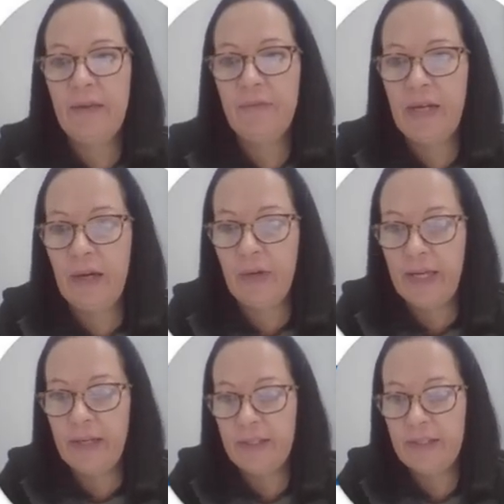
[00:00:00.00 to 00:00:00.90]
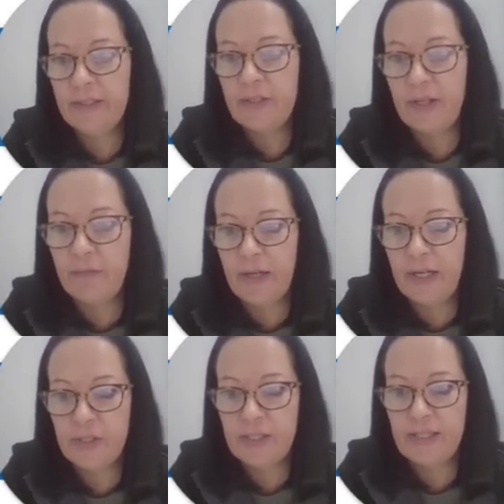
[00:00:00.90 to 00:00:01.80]
have now added. So if
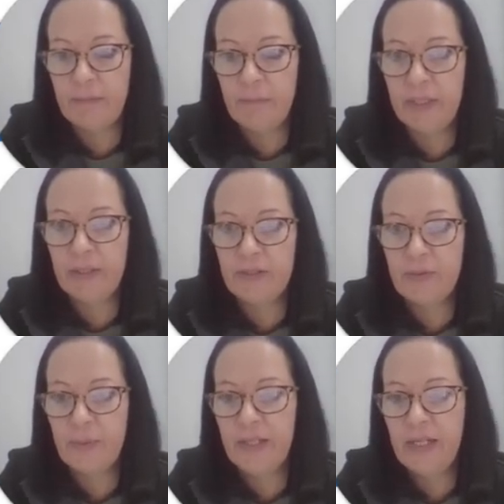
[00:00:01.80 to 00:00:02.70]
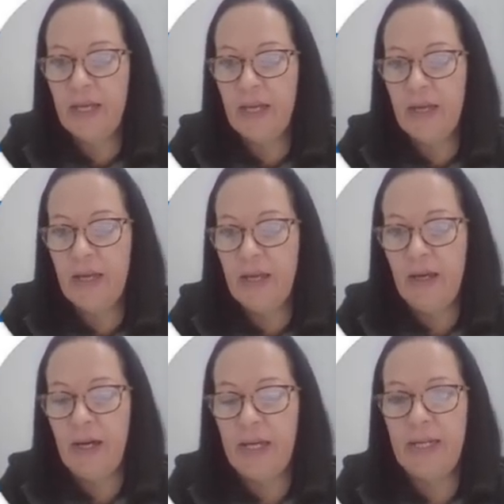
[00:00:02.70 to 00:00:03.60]
I just submit this one,
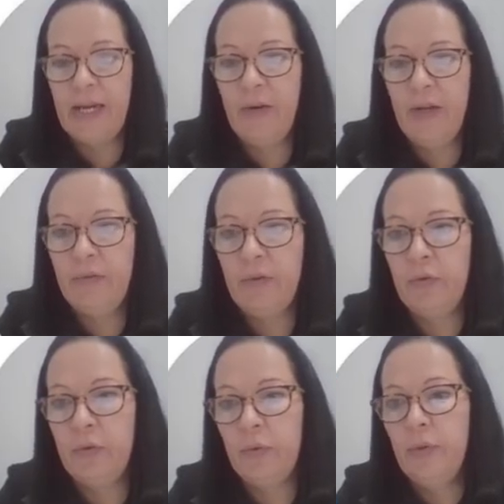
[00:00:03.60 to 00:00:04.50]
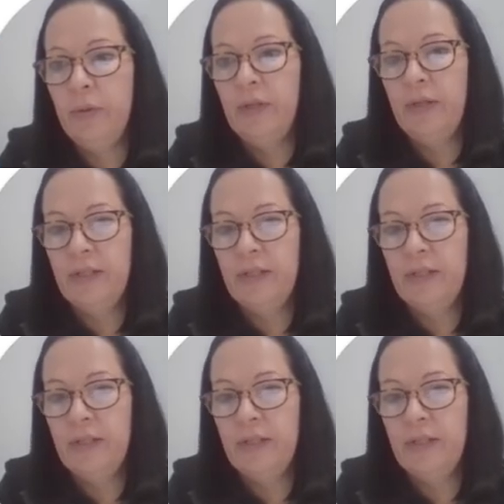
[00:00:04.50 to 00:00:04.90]
I now have a rule